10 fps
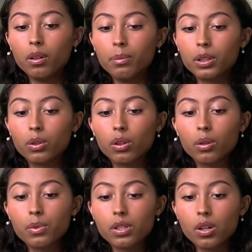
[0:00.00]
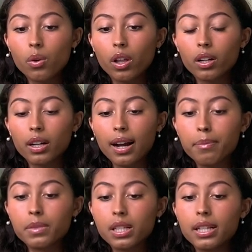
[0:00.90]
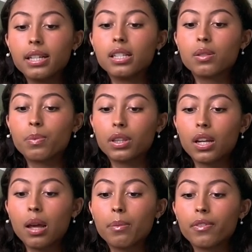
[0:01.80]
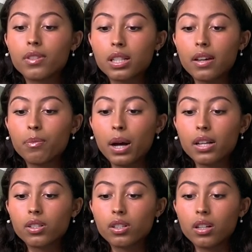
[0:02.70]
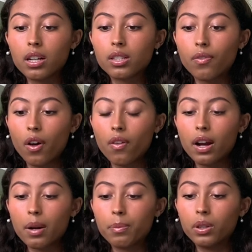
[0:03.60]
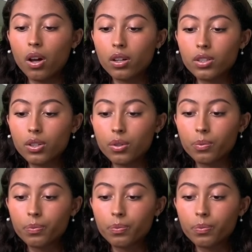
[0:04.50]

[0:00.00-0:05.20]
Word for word: McClure was no longer M.T.'s, but the name of a slave master his father had belonged to.